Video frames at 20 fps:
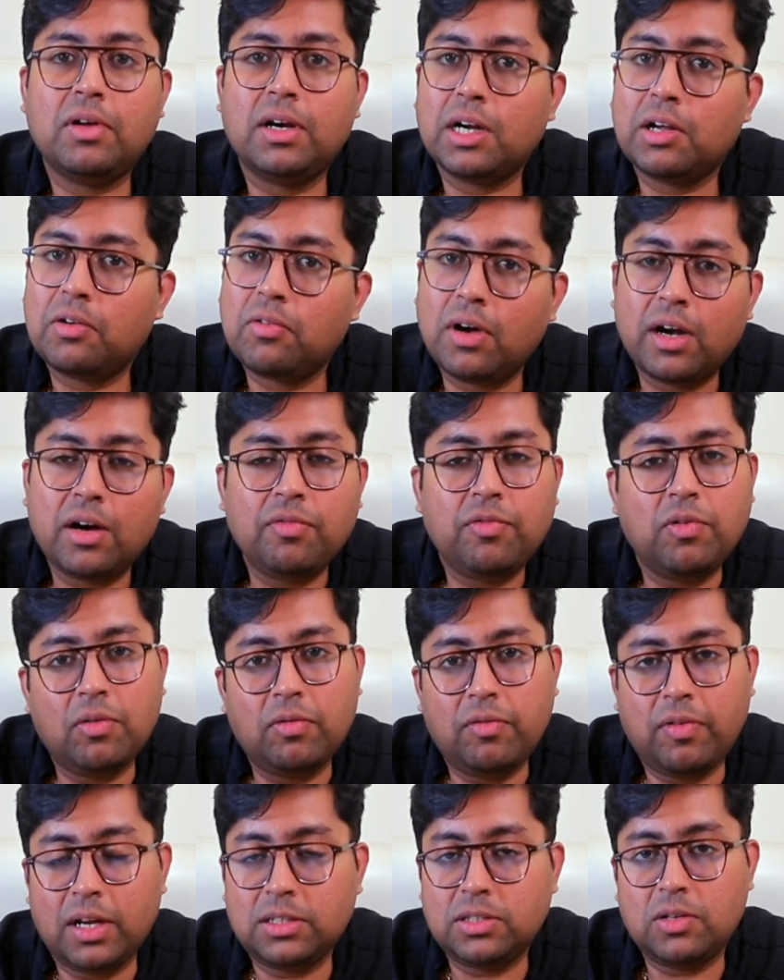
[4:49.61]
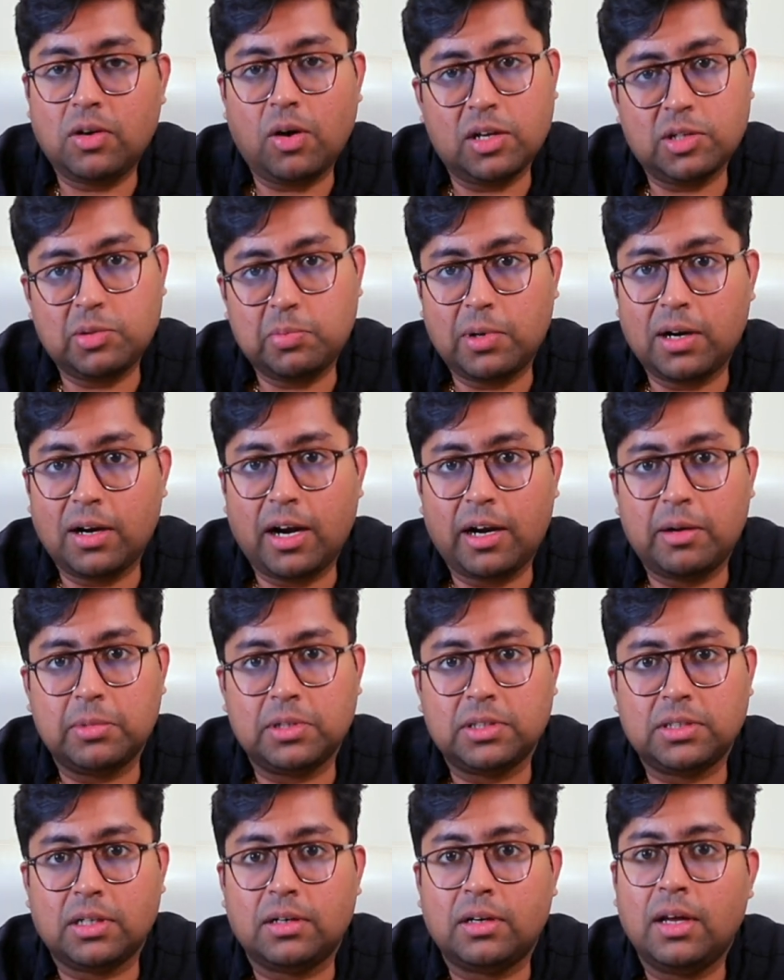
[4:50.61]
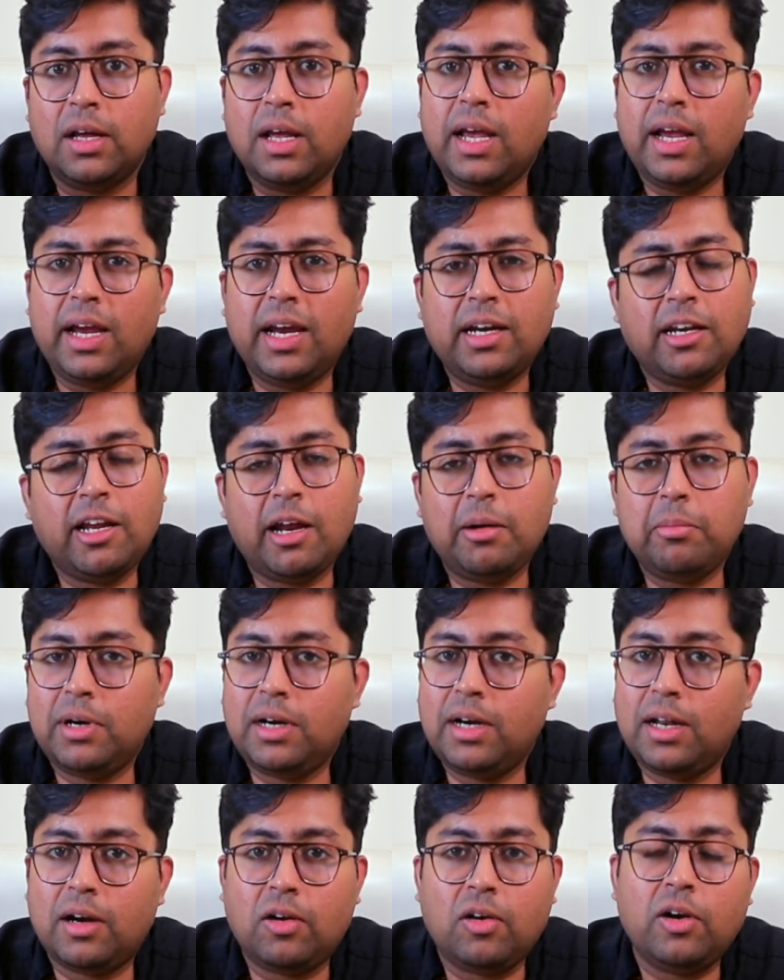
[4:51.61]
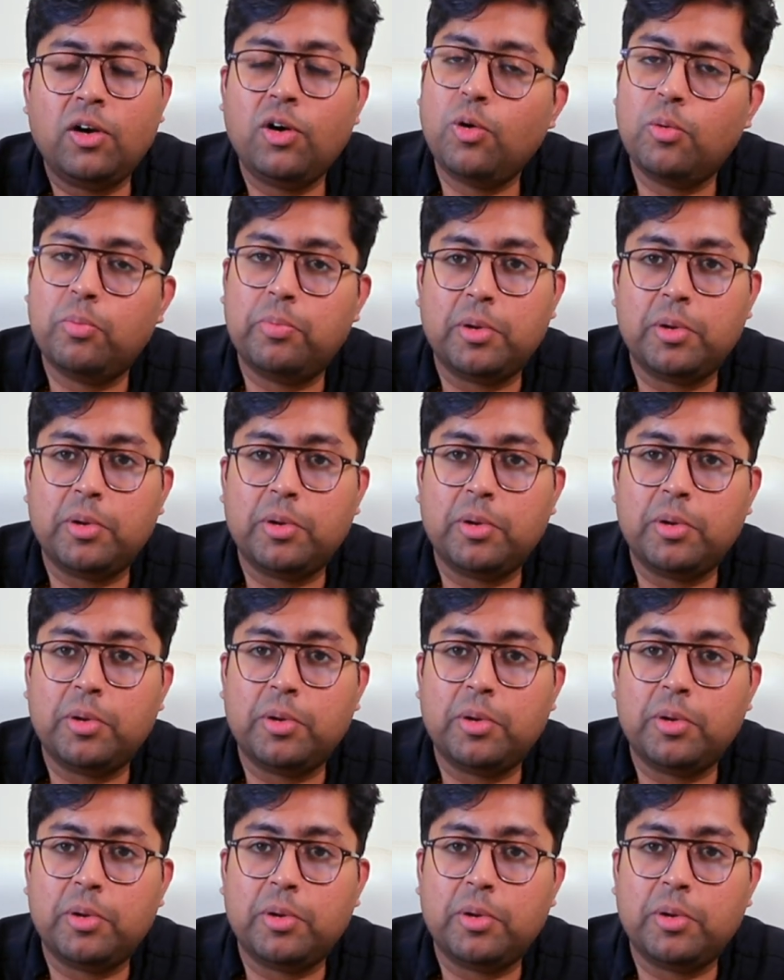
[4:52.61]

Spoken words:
require a full-fledged hospital admission. It can be done on an OP